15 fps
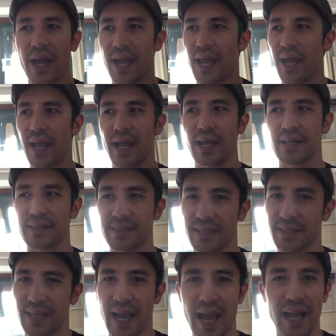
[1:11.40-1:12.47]
and
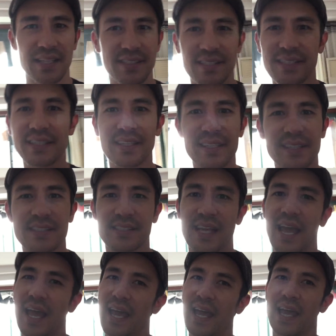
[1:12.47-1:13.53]
castings,
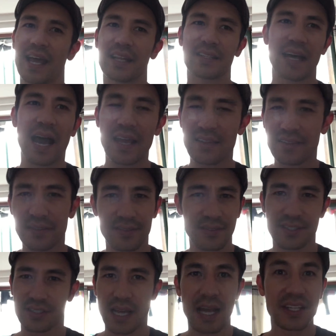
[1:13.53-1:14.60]
and I
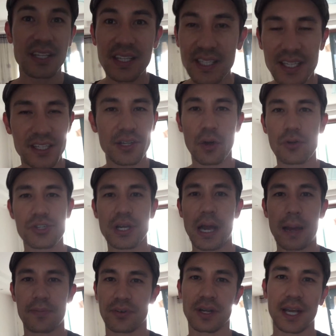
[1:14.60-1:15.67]
didn't get no
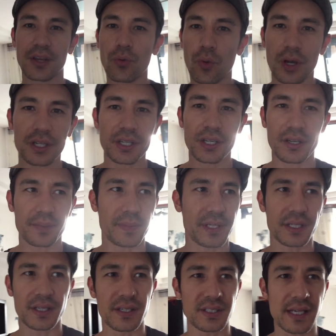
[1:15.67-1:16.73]
job for like 1 year
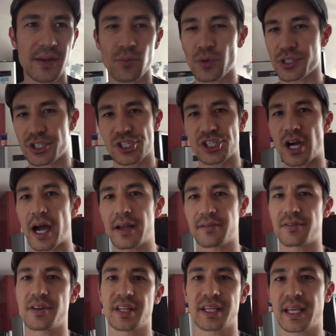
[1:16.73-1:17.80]
because I was shy in
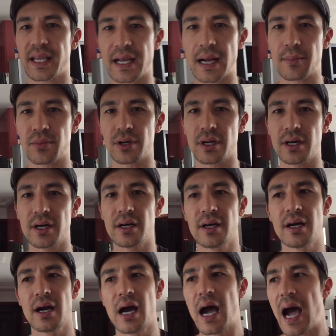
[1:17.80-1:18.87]
front of the camera.
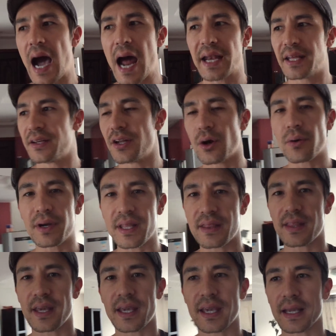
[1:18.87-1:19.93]
I didn't know
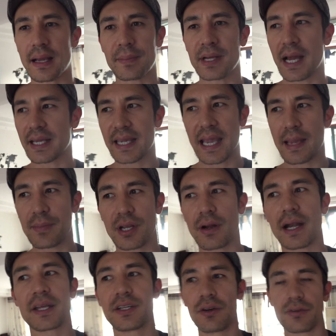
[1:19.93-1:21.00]
anything. I mean, I came here,
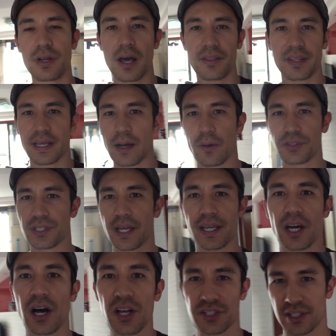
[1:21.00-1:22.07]
I didn't know nothing. I was like
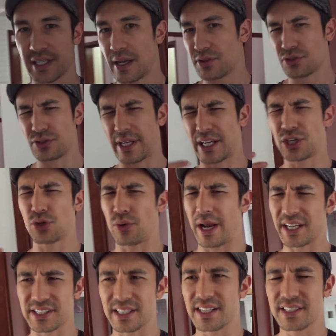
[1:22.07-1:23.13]
hustling. I was on like
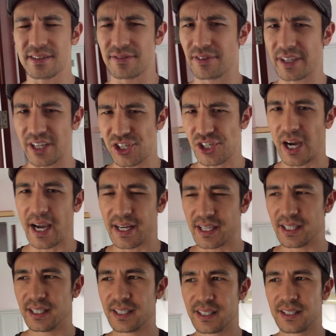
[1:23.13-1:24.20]
Craigslist in freaking
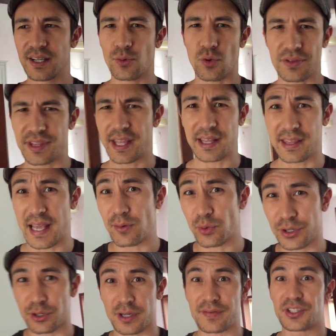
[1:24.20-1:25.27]
China. Where they
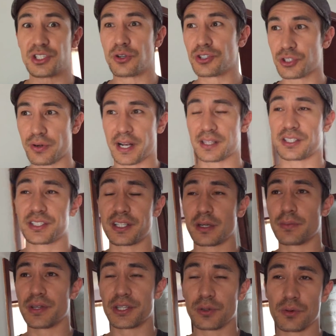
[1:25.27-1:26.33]
really don't even use Craigslist here,
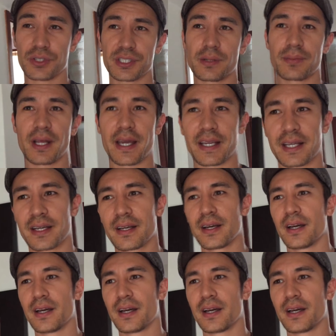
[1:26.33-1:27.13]
but there was some like